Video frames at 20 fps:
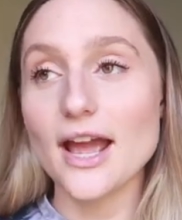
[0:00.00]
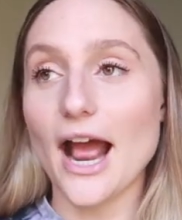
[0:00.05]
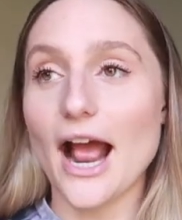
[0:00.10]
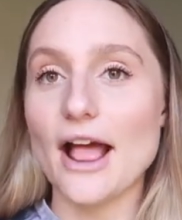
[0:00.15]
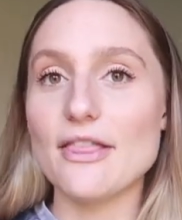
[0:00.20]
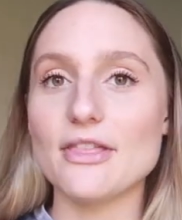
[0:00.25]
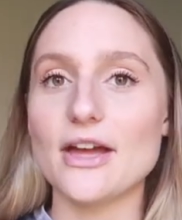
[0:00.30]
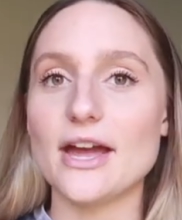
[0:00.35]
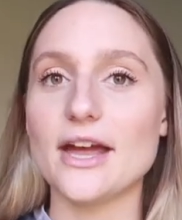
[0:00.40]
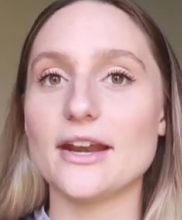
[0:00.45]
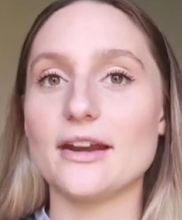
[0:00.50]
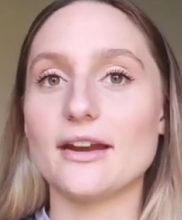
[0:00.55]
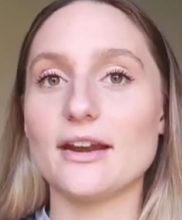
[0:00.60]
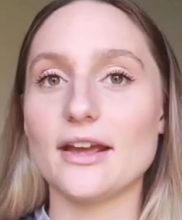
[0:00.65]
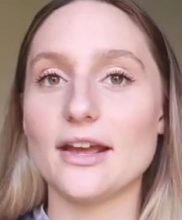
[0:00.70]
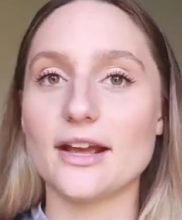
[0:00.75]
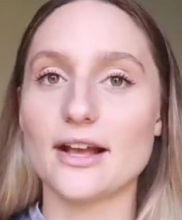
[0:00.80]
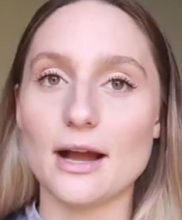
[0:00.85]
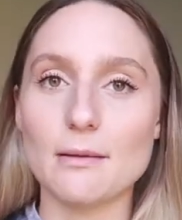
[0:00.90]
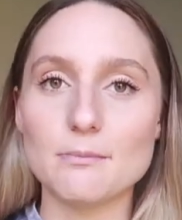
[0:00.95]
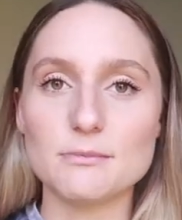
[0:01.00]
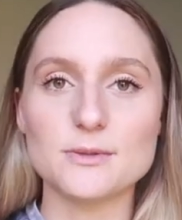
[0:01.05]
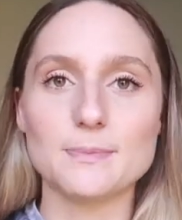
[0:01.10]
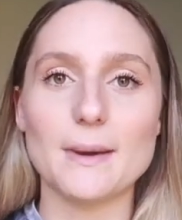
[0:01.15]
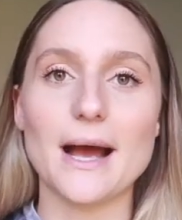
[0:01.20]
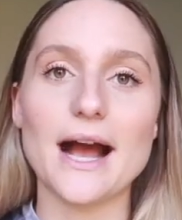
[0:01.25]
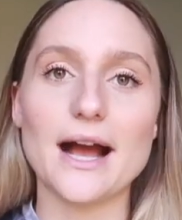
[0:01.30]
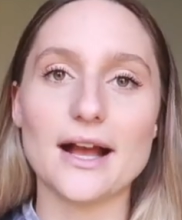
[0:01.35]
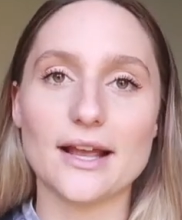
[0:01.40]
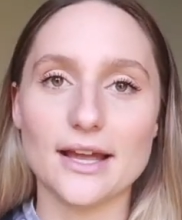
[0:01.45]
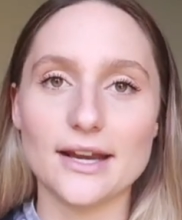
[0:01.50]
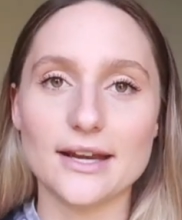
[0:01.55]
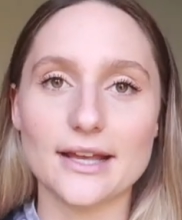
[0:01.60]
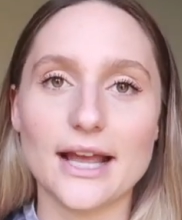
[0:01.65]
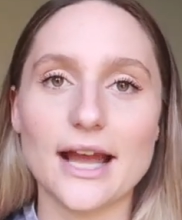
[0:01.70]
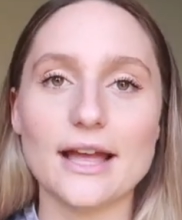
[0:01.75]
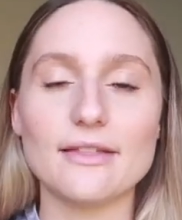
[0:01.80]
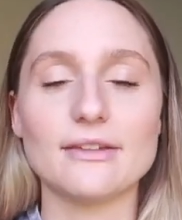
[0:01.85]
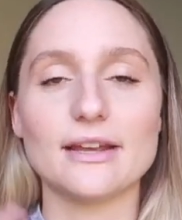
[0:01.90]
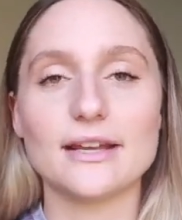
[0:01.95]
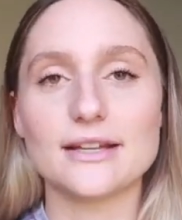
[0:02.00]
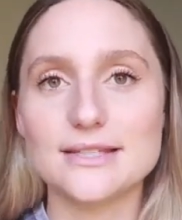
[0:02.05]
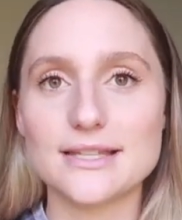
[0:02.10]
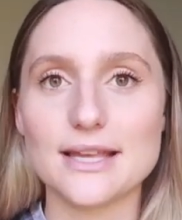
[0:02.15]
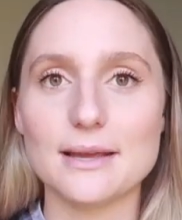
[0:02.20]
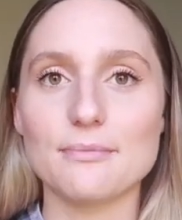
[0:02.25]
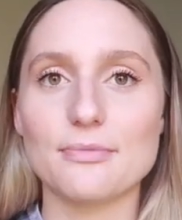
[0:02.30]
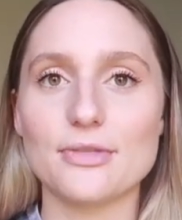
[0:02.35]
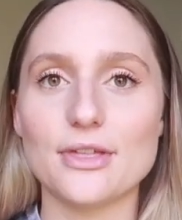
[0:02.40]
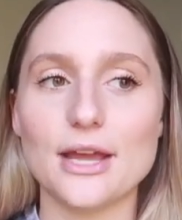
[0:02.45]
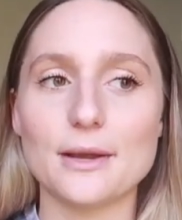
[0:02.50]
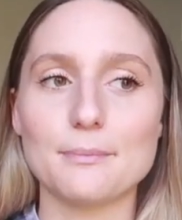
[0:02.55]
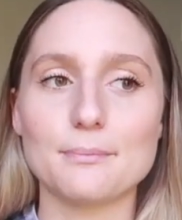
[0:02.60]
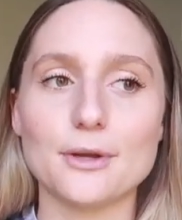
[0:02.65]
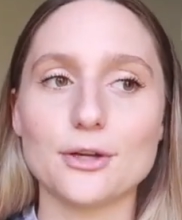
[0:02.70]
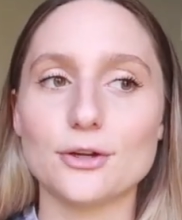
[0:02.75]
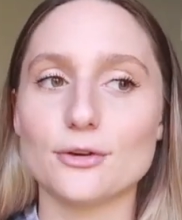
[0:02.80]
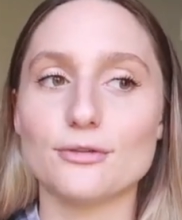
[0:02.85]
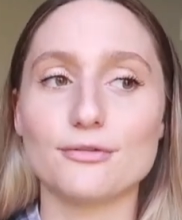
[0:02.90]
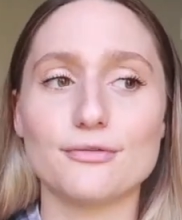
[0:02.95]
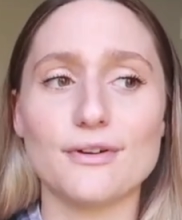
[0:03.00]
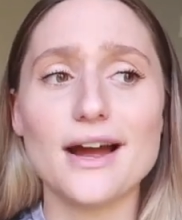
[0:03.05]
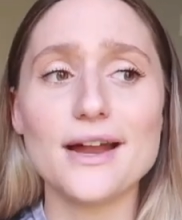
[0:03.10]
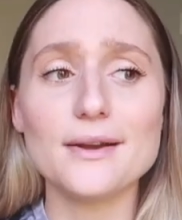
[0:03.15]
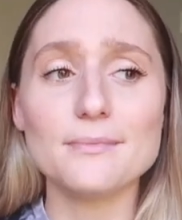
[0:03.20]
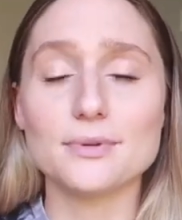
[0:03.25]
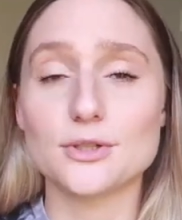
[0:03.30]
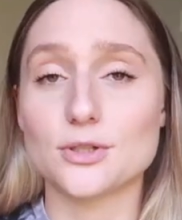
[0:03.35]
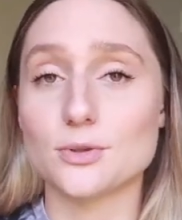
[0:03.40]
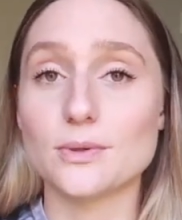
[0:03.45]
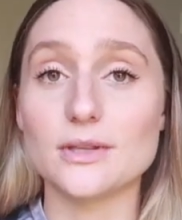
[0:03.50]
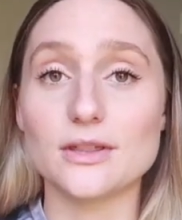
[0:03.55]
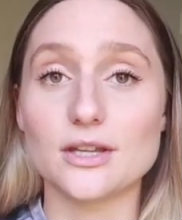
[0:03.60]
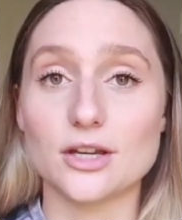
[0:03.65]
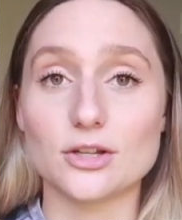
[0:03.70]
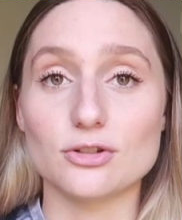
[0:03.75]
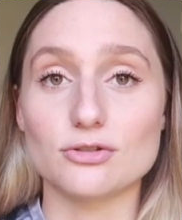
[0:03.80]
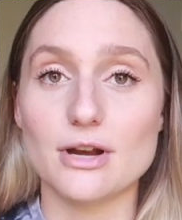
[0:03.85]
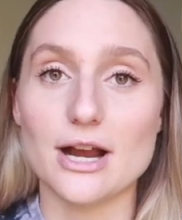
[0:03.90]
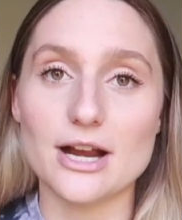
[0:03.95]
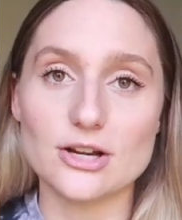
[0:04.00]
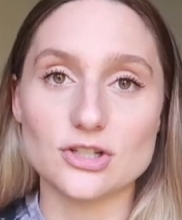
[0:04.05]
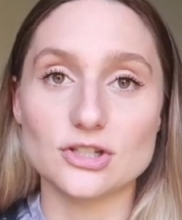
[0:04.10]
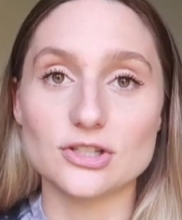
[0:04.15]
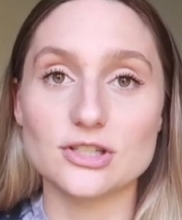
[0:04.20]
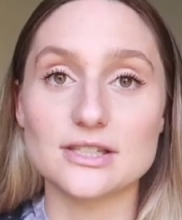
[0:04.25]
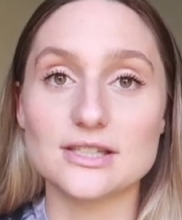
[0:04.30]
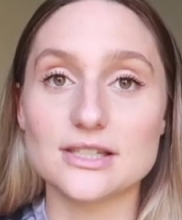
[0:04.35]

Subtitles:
and then it comes back, and again like same thing, but you're fine between the contractions.